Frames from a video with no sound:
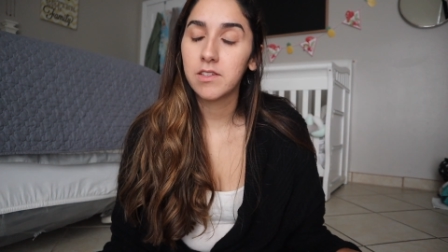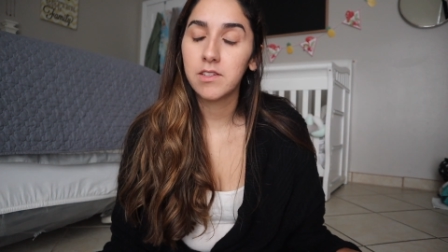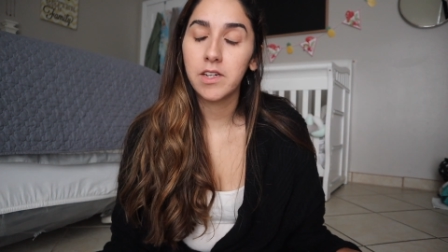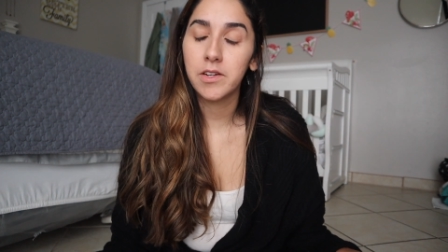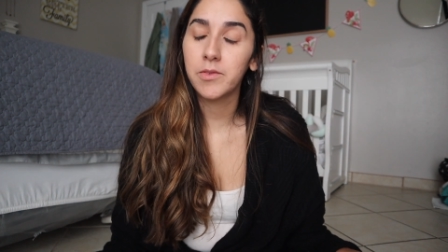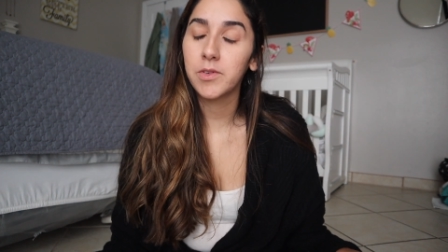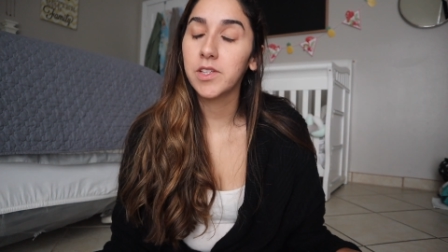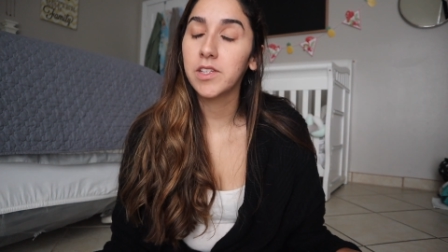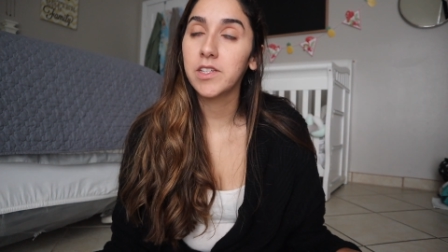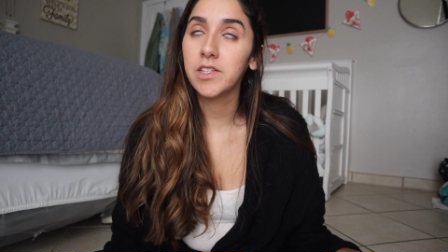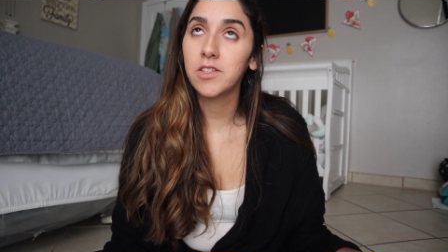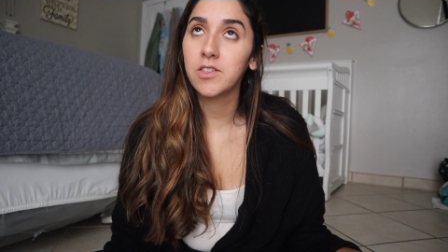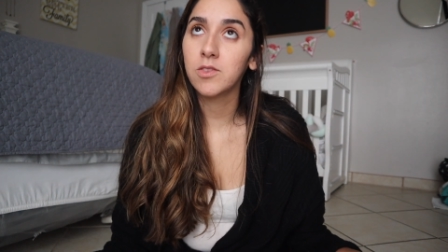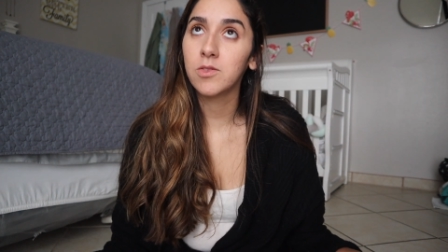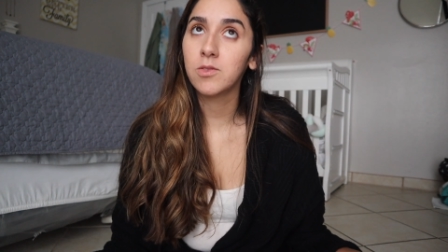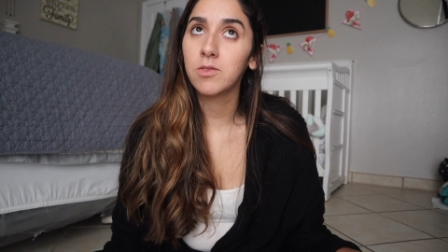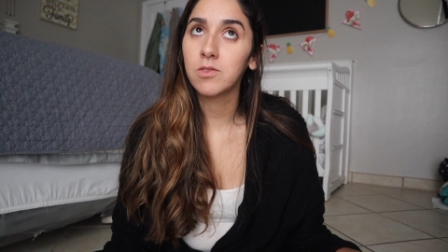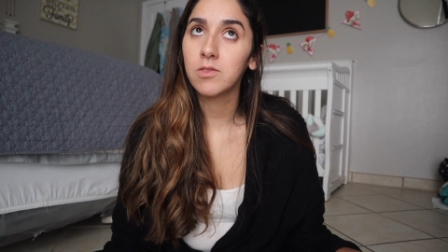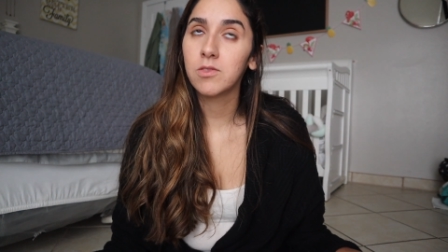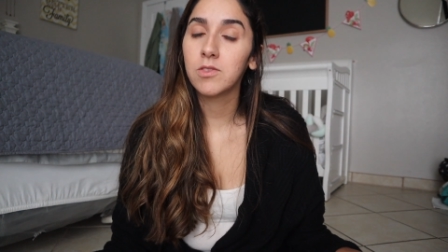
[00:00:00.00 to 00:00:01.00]
I really need
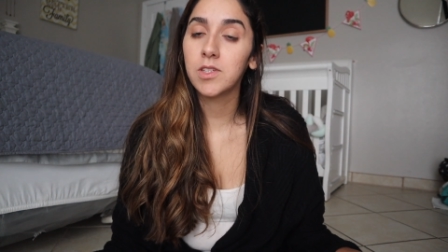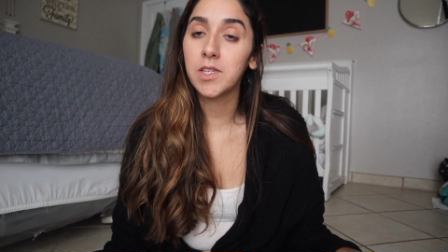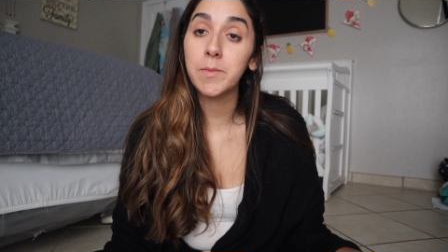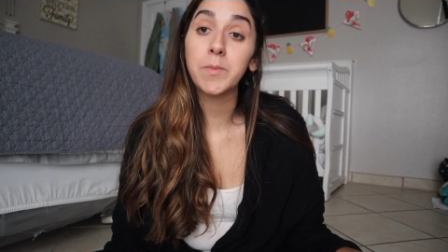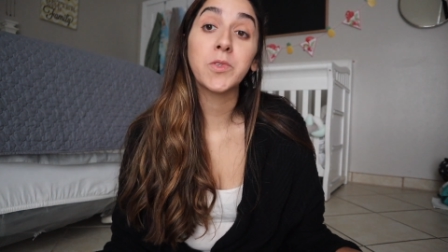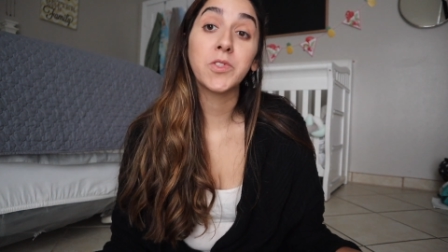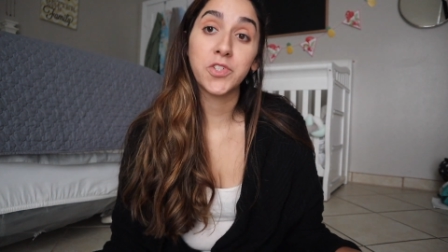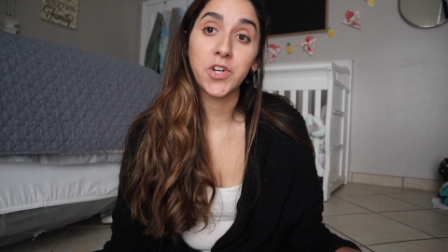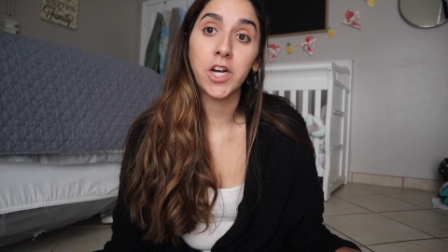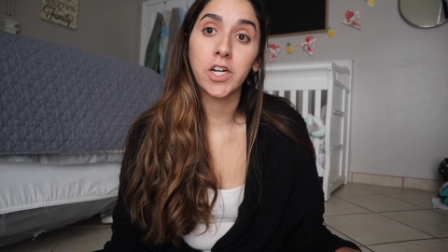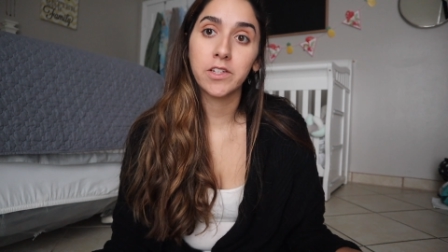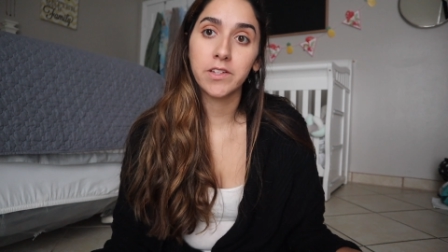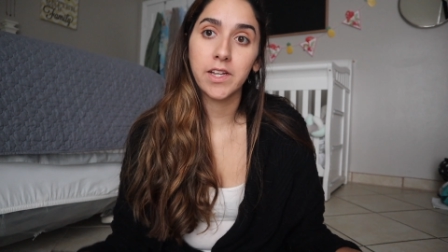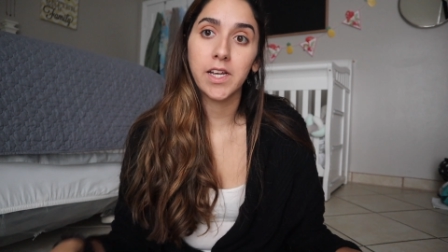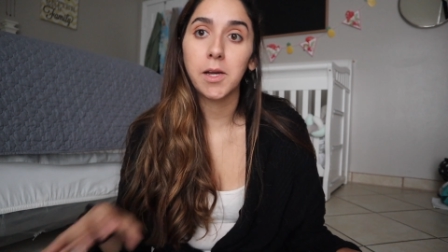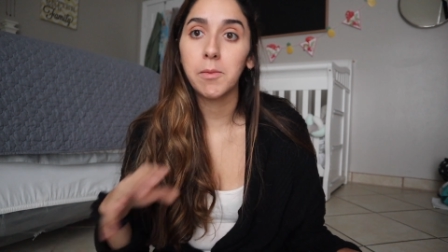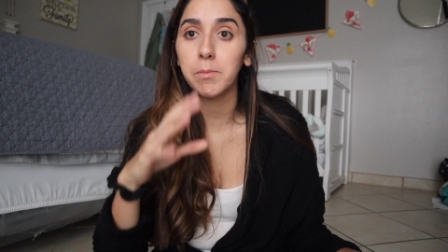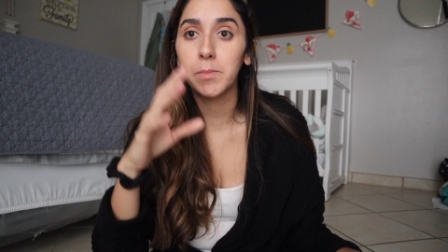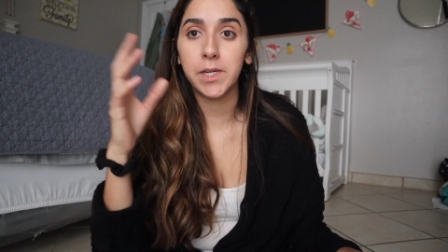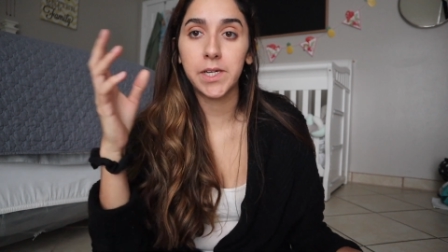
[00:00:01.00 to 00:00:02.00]
to keep on track of
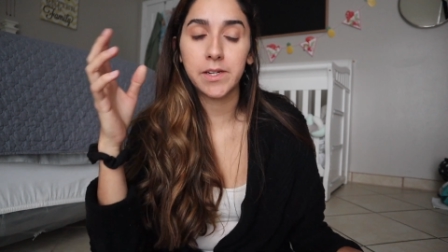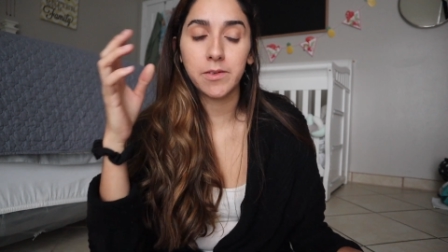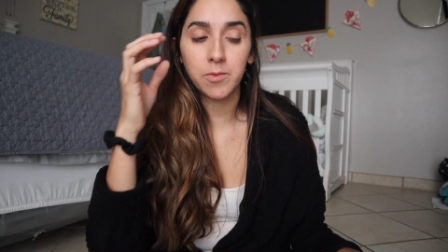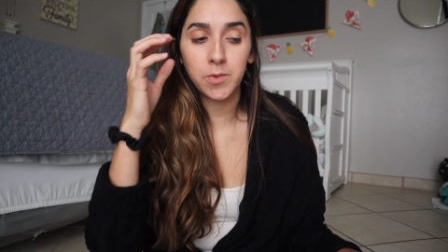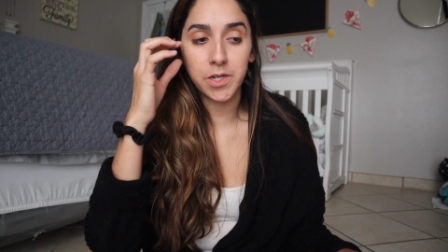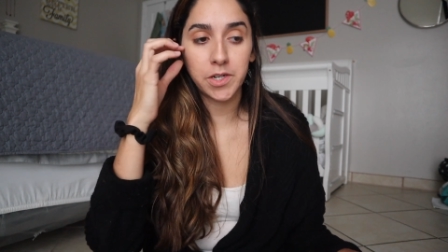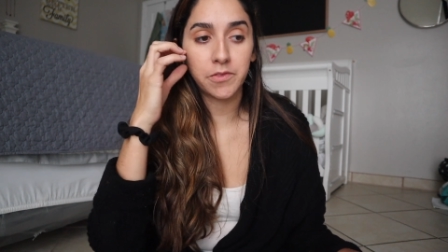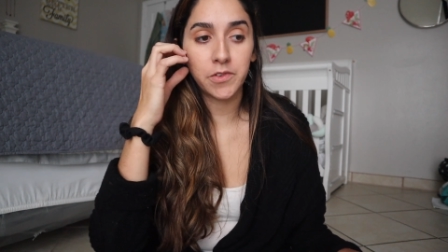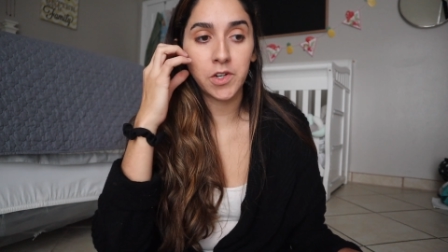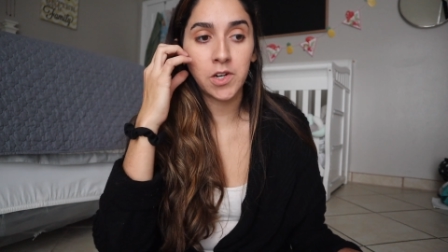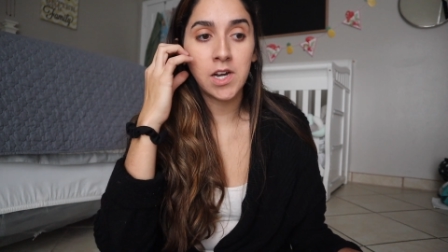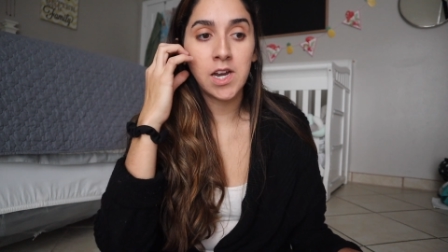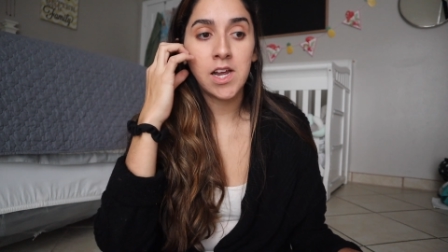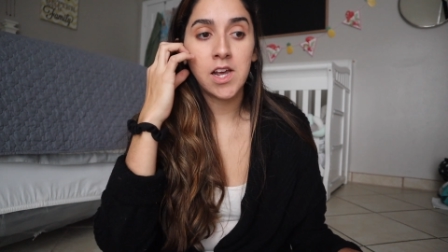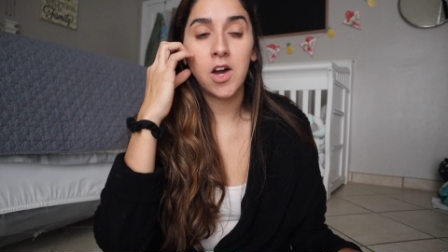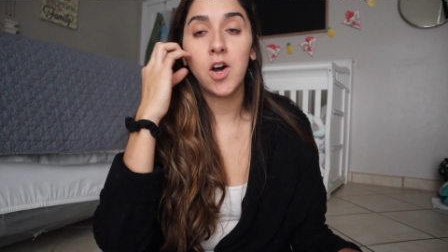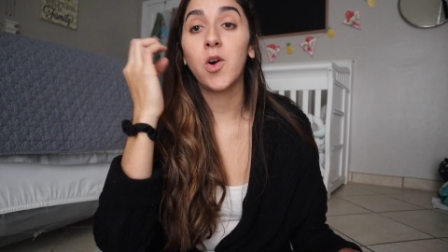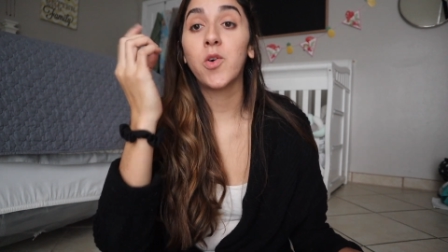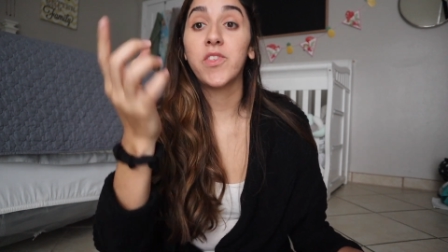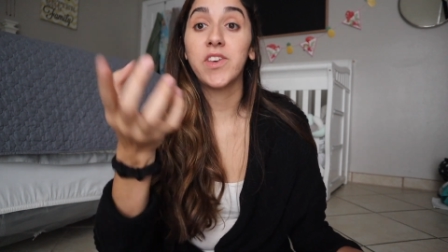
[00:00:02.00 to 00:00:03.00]
that, but whatever.
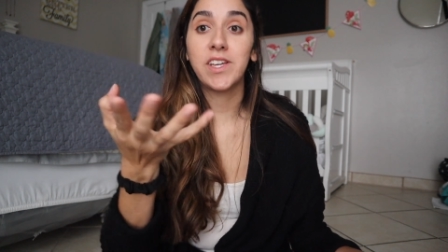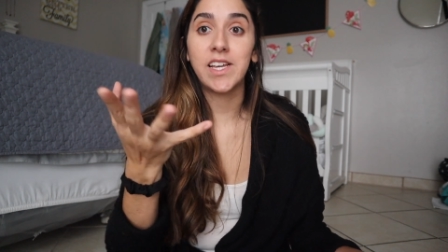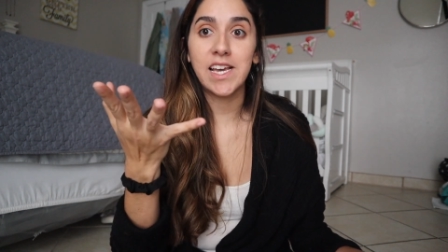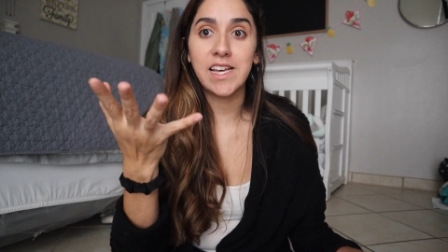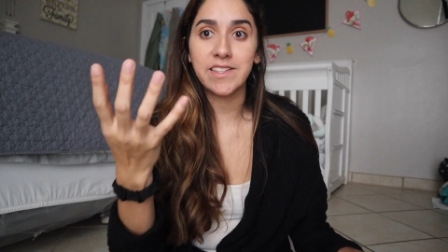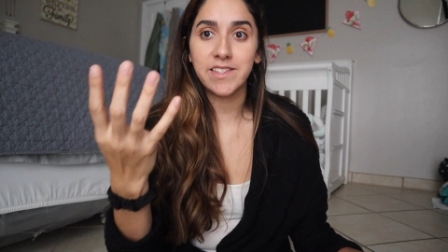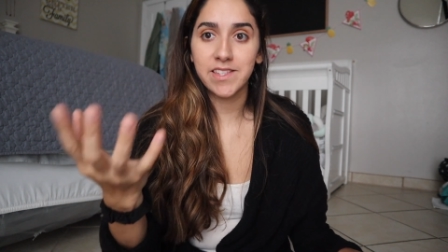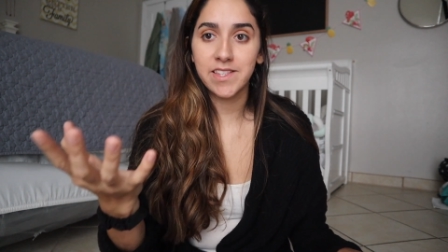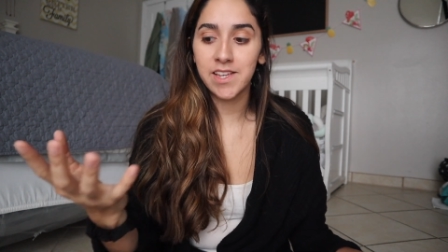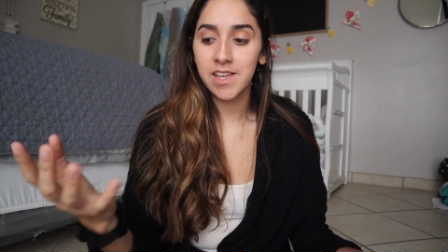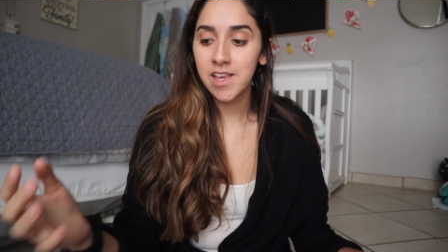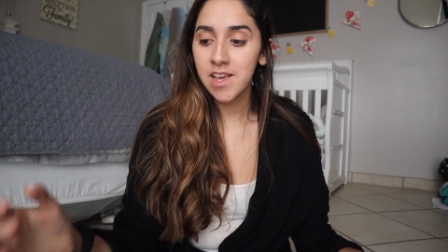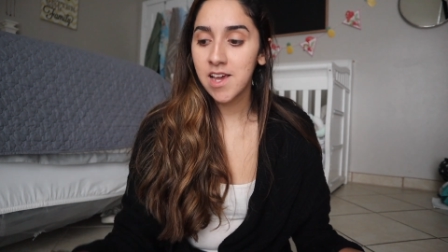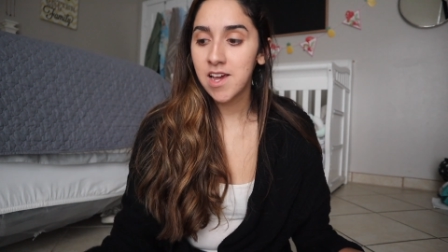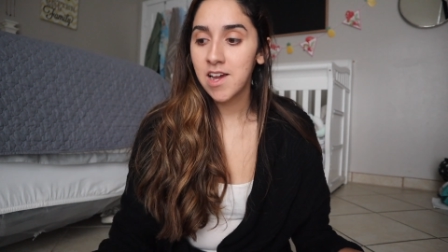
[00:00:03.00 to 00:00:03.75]
Oh, the guest.